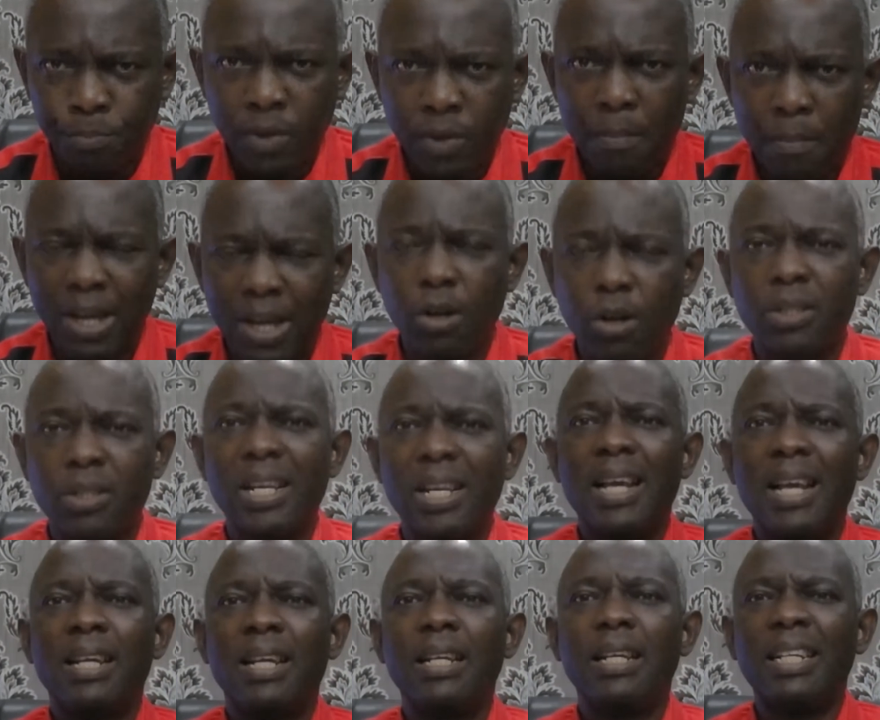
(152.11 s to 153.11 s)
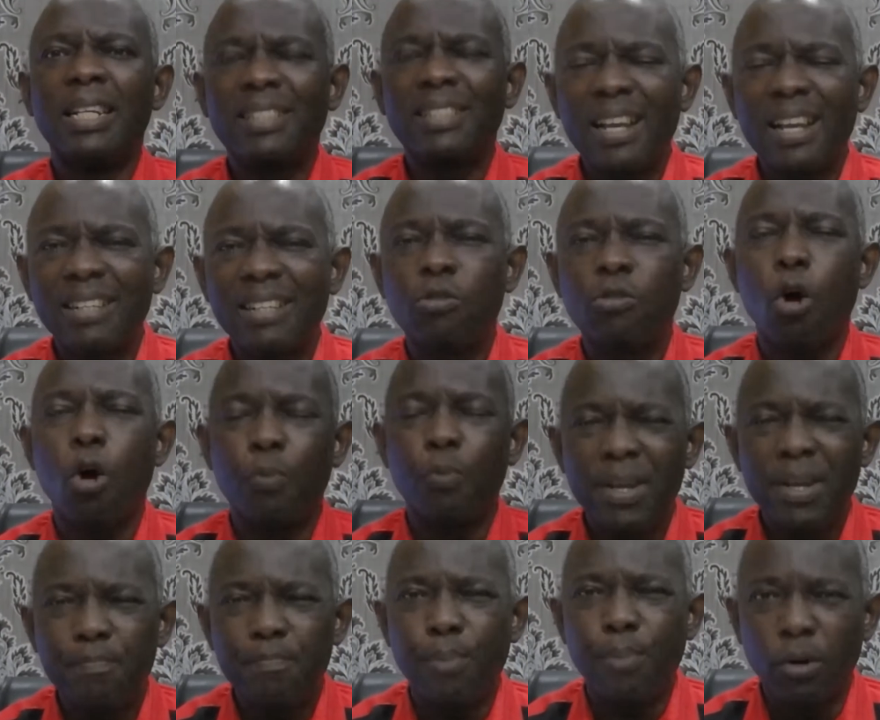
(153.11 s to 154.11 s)
Because he said God will
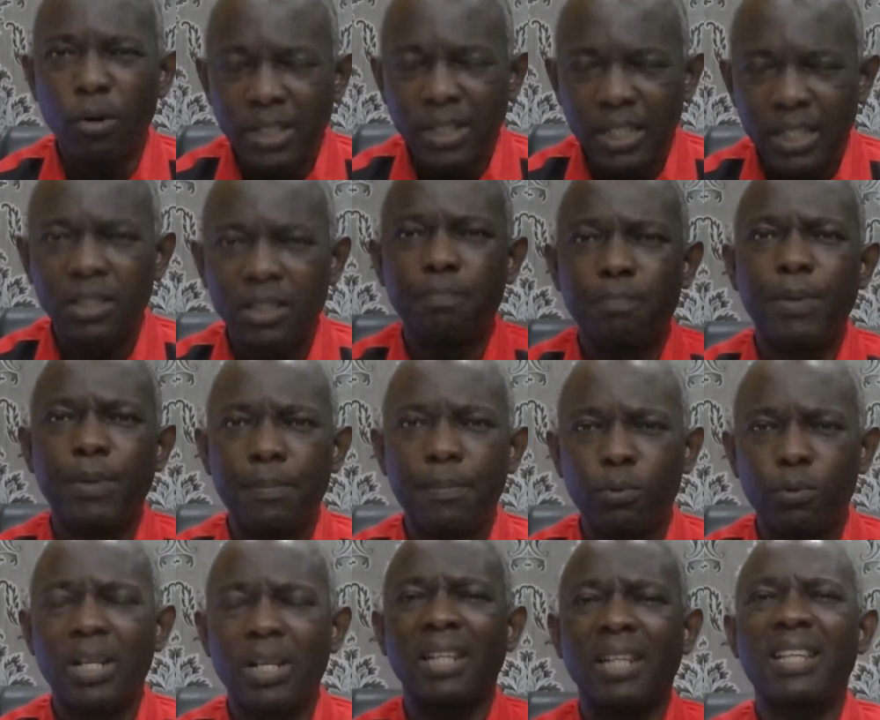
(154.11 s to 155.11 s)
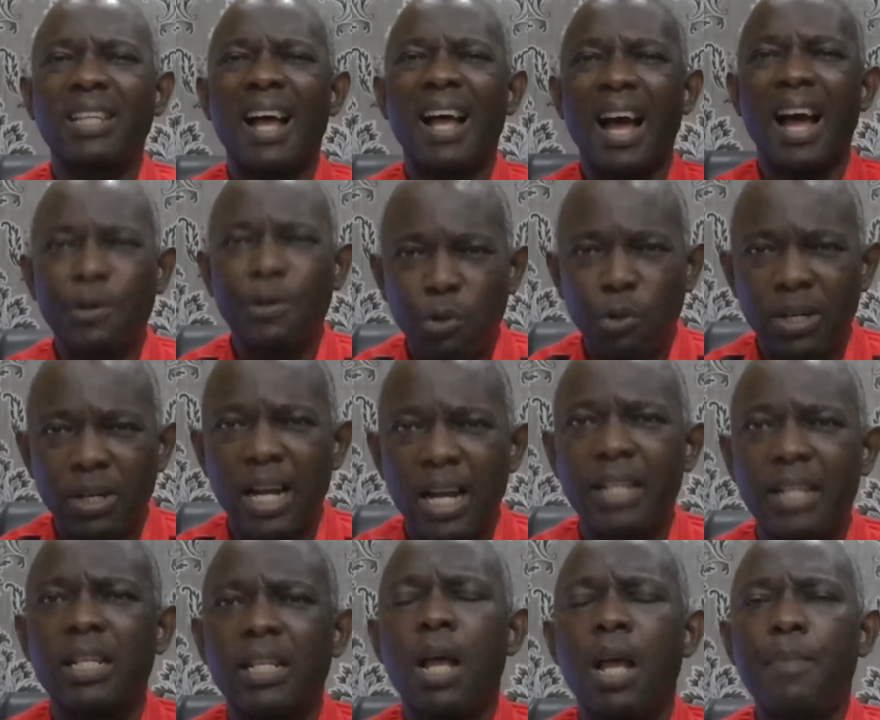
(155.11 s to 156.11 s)
punish people that are
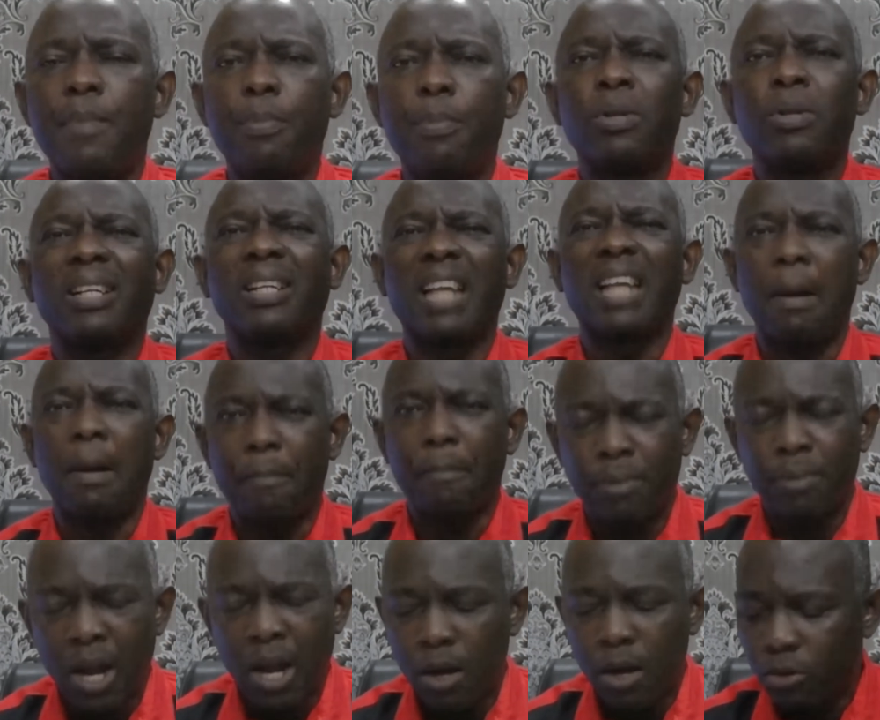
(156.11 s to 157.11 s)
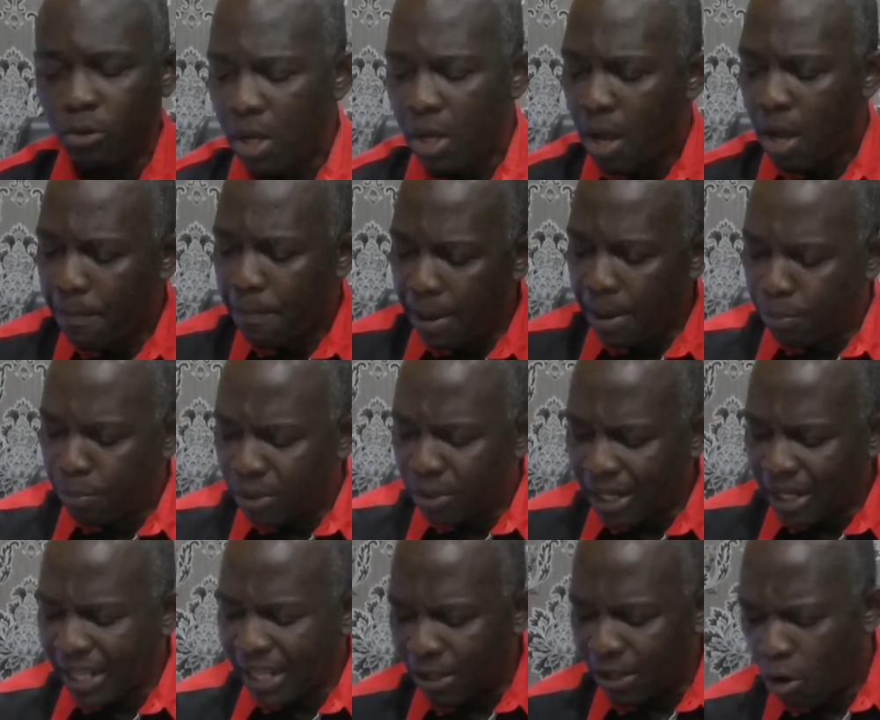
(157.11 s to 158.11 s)
arrogant, people that are proud, people
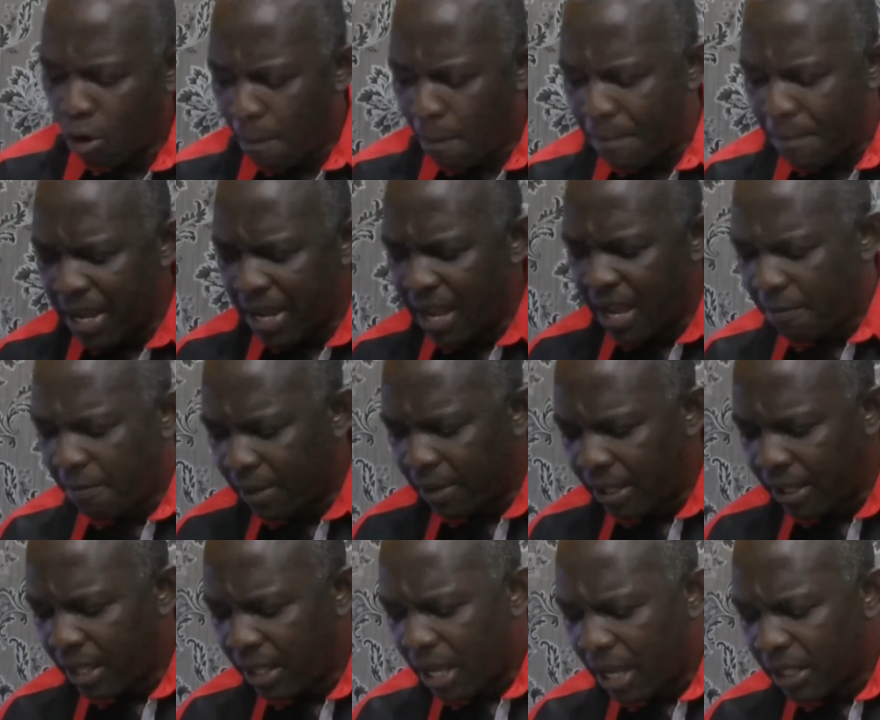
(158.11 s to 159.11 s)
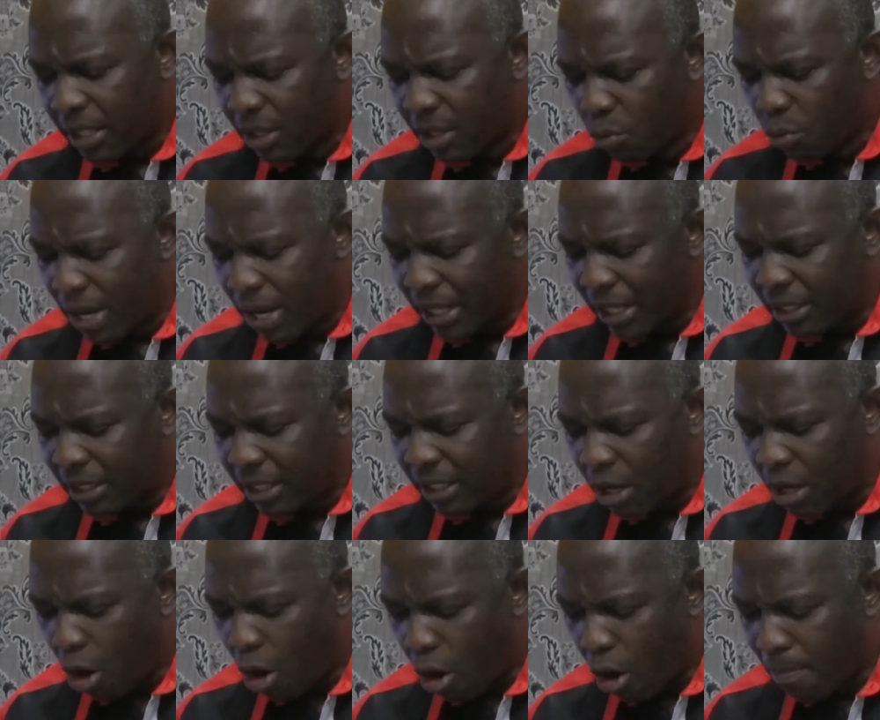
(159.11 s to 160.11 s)
that are not behaving the way the
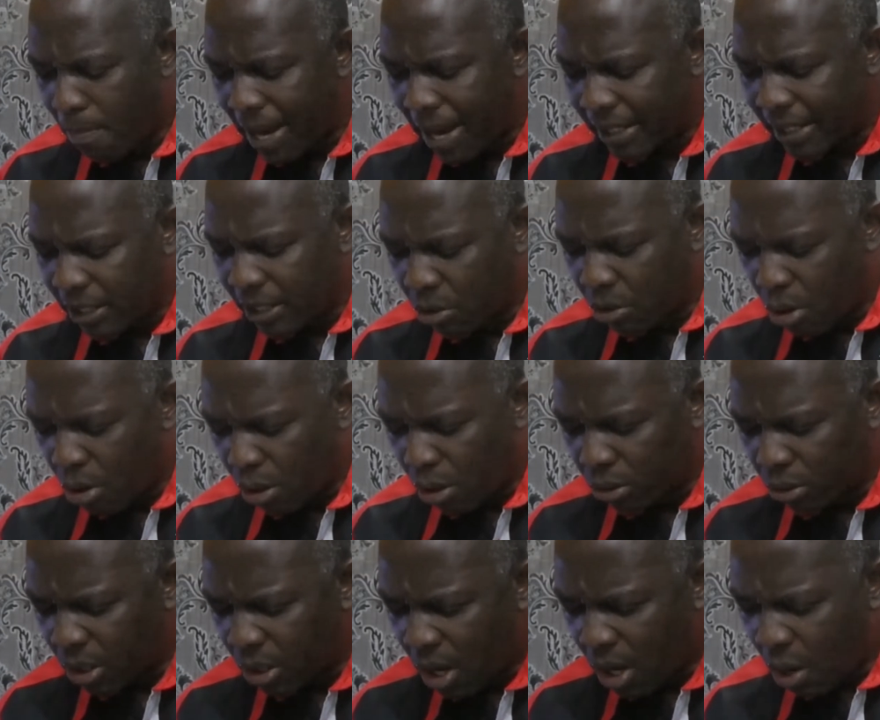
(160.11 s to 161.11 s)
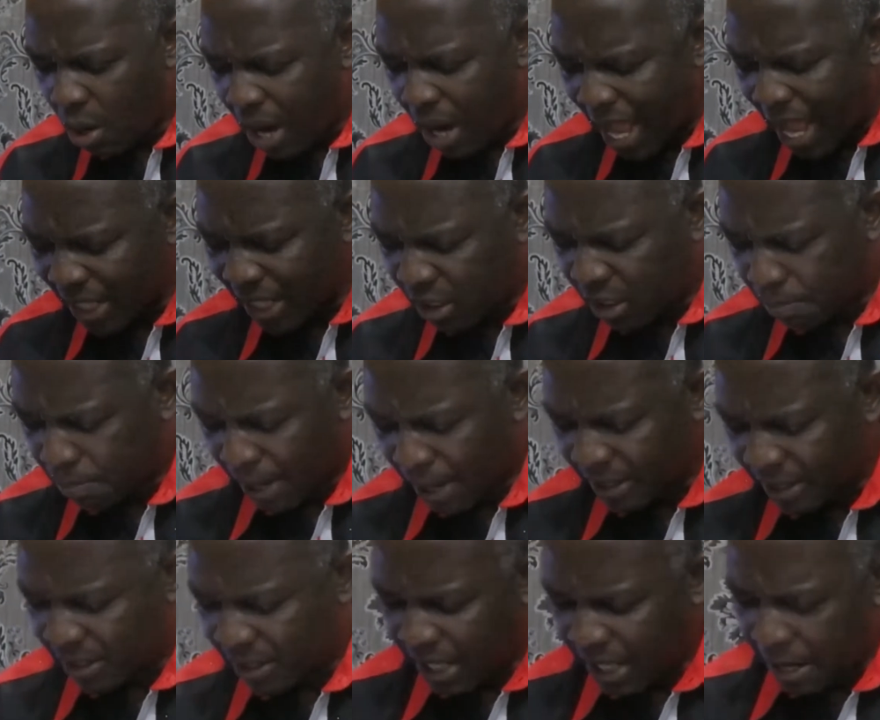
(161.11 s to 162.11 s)
Almighty God
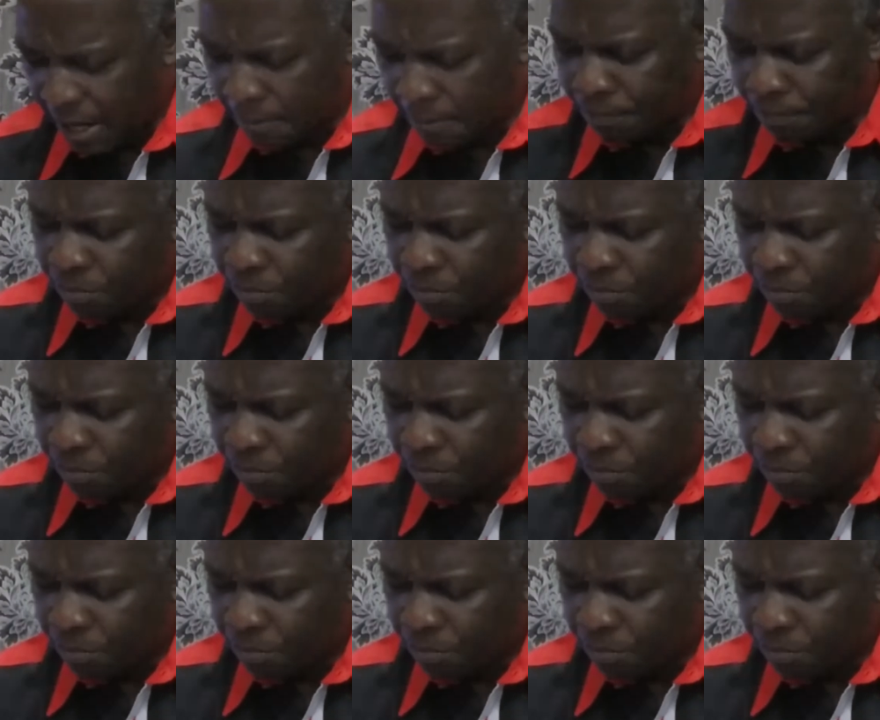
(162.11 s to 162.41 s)
expects them.